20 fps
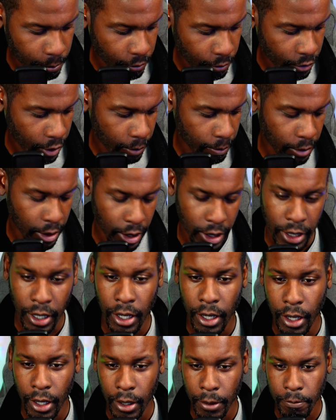but
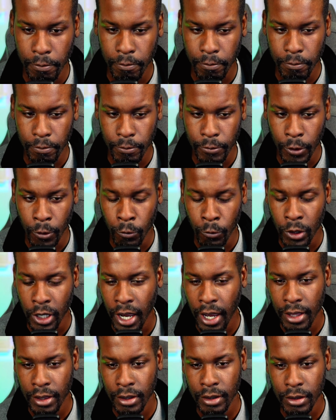I want to add
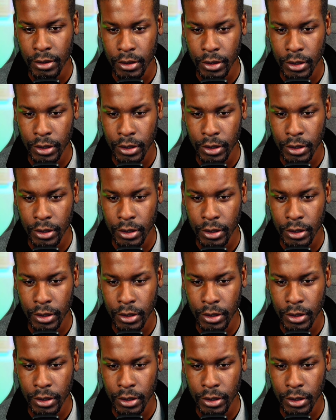this.